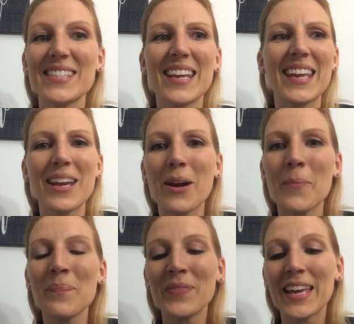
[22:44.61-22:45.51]
to
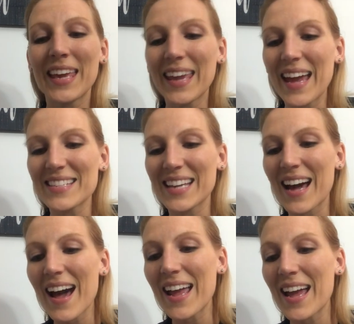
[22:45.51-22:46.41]
hear King
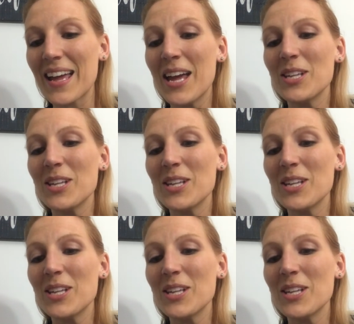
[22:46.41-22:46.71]
Hezekiah,